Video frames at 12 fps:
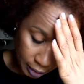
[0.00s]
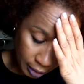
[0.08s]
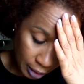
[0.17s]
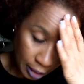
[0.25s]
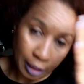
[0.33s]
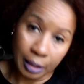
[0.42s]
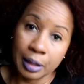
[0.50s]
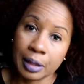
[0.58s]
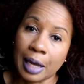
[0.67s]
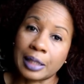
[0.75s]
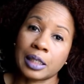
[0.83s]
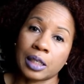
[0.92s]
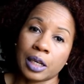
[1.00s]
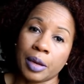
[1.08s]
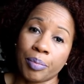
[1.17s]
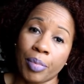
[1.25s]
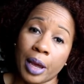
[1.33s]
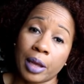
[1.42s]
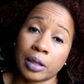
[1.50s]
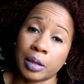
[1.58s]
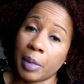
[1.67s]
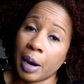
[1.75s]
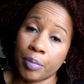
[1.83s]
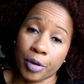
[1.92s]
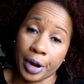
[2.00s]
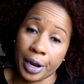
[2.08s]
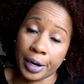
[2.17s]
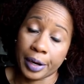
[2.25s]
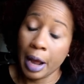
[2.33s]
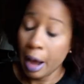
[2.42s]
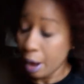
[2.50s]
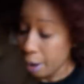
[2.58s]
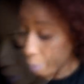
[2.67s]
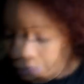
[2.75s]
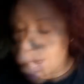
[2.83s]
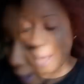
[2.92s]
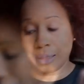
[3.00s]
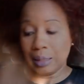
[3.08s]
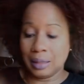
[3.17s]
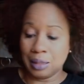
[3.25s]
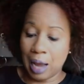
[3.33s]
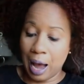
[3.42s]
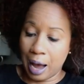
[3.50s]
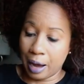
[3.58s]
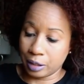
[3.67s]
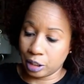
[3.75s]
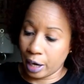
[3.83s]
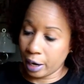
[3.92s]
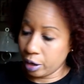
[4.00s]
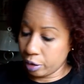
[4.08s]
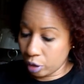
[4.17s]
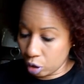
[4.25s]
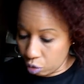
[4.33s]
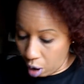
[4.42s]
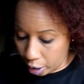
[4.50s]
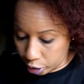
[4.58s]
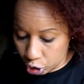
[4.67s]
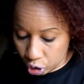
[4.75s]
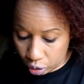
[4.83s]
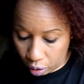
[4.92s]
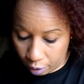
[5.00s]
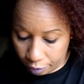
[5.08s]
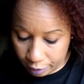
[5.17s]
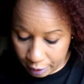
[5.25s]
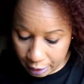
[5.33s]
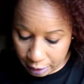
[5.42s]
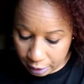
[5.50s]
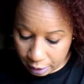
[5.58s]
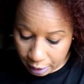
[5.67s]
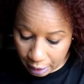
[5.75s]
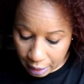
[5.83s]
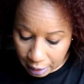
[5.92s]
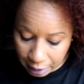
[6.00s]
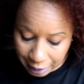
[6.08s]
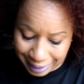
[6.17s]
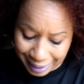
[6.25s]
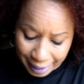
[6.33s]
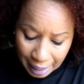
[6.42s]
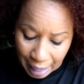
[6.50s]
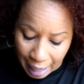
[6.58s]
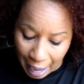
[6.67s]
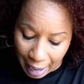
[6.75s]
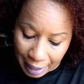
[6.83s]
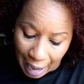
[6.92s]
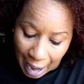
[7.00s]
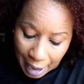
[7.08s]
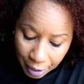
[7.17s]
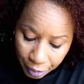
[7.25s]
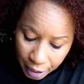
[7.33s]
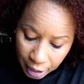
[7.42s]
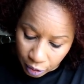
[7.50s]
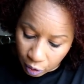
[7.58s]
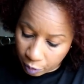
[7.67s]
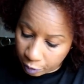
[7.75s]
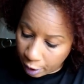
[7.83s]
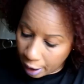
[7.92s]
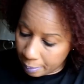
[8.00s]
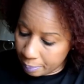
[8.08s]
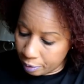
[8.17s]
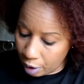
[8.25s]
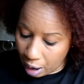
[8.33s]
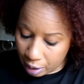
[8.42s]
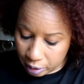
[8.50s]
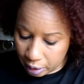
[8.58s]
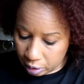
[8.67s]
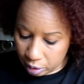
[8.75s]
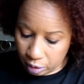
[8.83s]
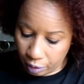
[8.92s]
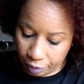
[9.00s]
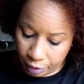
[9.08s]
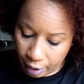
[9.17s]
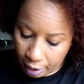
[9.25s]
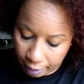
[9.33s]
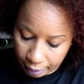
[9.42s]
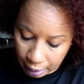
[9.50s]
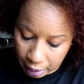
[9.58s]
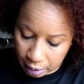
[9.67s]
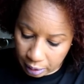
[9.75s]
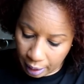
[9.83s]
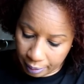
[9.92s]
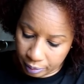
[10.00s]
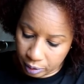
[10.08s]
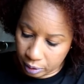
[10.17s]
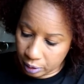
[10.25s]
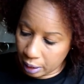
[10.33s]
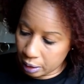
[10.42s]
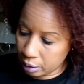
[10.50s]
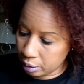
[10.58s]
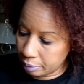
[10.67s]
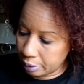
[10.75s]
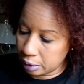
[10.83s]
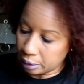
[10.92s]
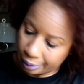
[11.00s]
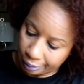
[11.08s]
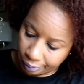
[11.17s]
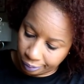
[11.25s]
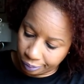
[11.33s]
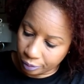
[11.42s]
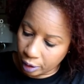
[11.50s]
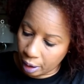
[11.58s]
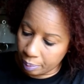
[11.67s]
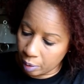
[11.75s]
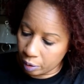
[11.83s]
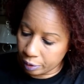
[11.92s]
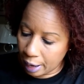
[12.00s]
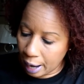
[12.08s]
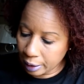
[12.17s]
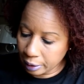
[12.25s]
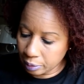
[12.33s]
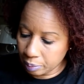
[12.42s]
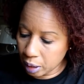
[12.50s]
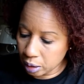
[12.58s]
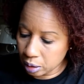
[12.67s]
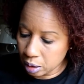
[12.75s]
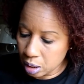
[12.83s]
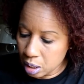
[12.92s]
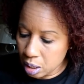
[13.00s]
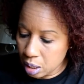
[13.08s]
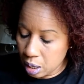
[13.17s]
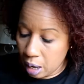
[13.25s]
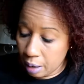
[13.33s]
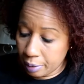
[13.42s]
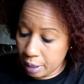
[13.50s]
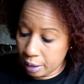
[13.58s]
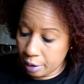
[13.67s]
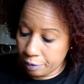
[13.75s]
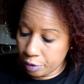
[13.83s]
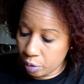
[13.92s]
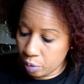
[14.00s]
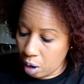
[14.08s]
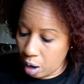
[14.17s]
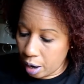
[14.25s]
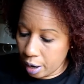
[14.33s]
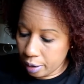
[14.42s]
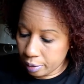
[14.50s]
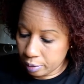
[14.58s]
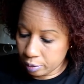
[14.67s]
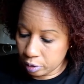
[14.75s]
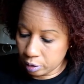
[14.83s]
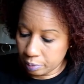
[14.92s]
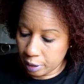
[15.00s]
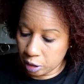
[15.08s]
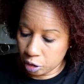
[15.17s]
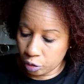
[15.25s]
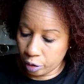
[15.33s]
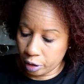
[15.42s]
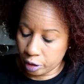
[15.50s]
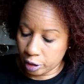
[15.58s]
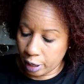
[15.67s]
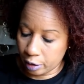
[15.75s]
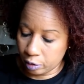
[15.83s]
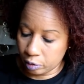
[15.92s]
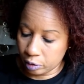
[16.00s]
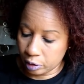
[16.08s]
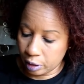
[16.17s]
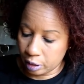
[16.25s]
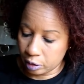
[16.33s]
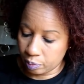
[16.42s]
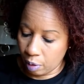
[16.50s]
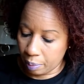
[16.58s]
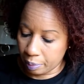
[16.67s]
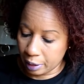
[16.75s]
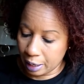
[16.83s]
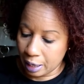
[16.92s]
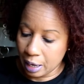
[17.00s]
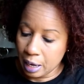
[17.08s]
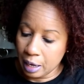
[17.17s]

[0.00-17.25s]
still that's still impaled in my brain um but yes, anyway uh, check the crotch of these things and I really don't buy bras and stuff there because I'm just a little bit hmm, about that but I mean if you are just make sure you check those things properly